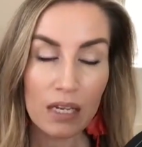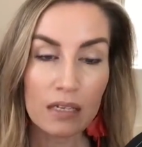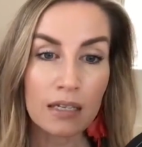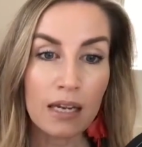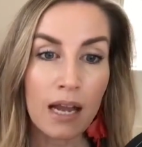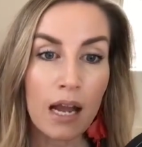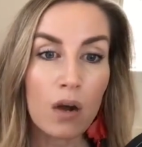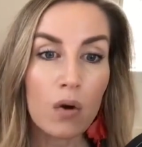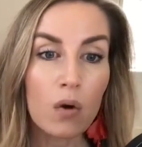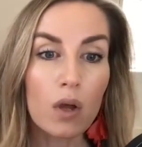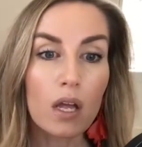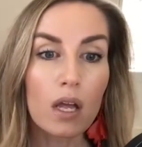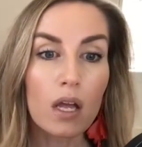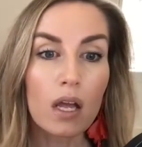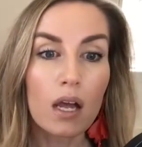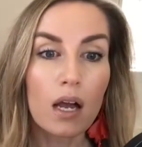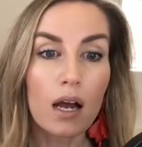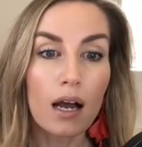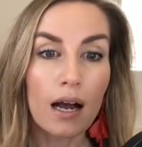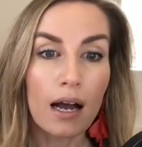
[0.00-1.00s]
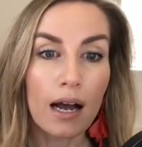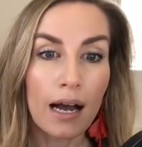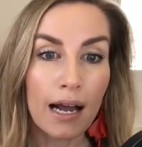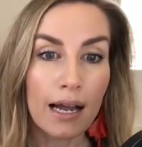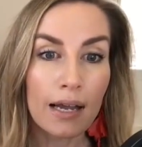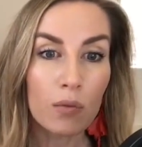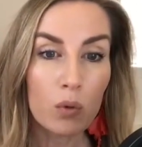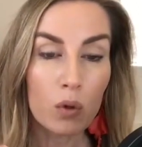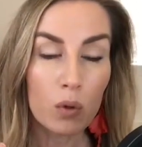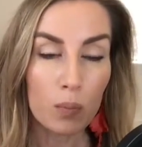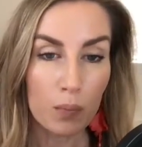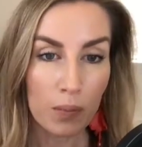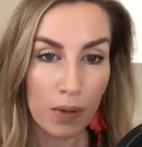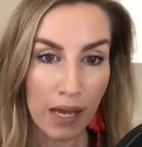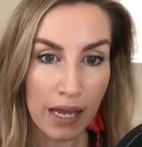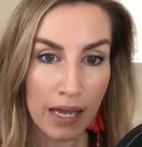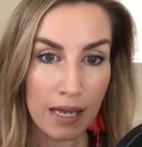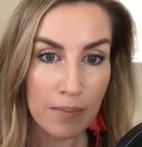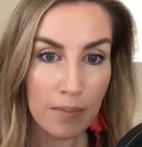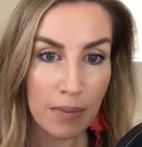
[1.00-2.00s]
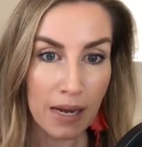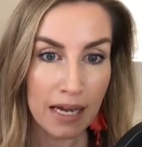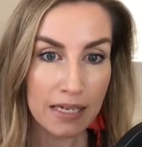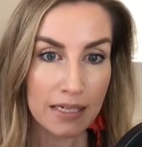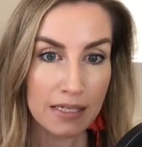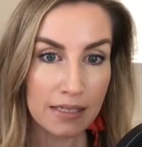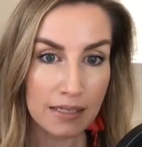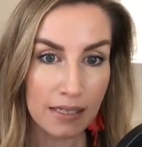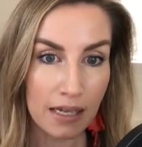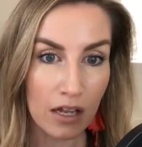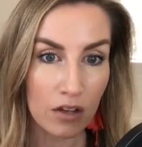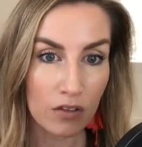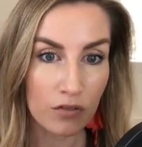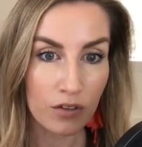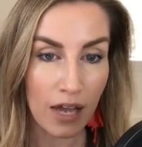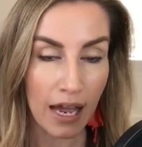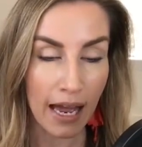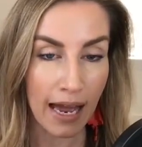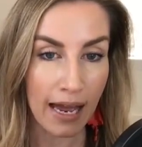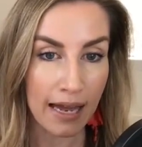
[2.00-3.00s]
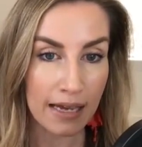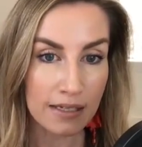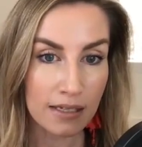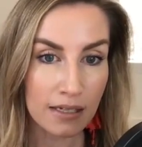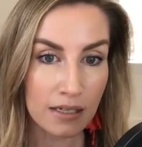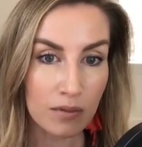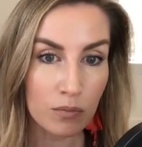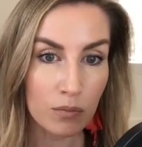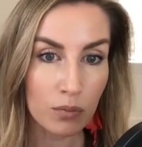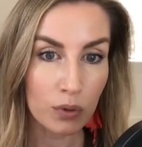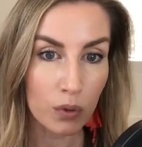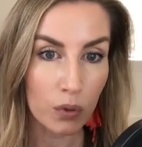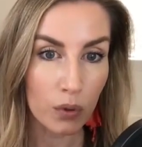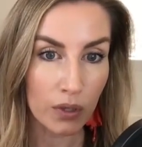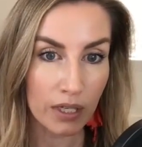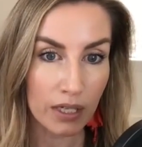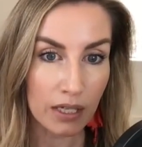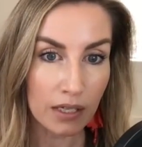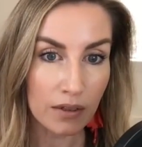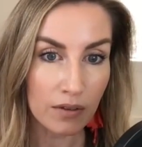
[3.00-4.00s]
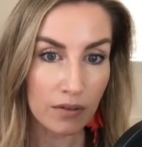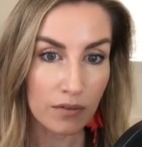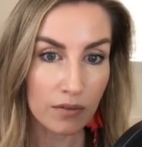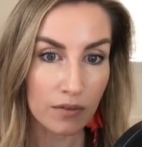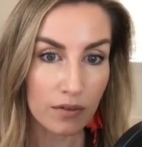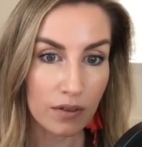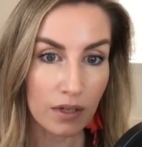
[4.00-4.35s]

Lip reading: Now, I will pay myself as an employee,